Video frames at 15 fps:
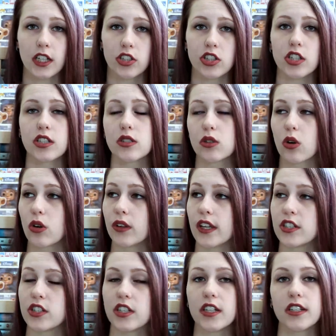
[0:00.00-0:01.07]
She is told
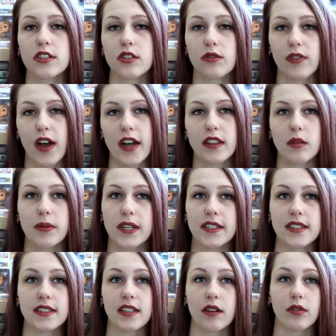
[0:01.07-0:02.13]
that she needs to find the
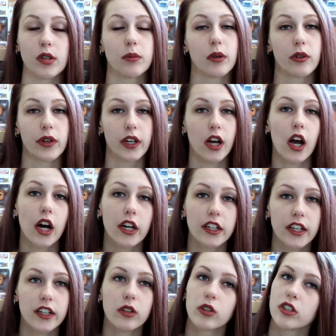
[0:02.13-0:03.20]
pieces of her broken heart
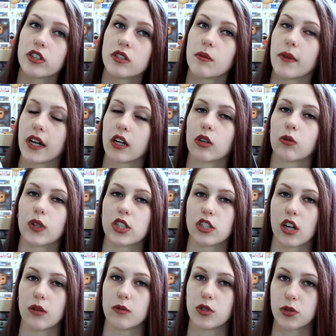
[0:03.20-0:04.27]
in order to make her wish
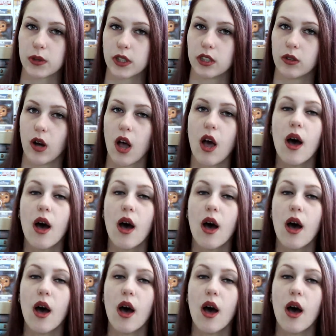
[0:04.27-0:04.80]
come true,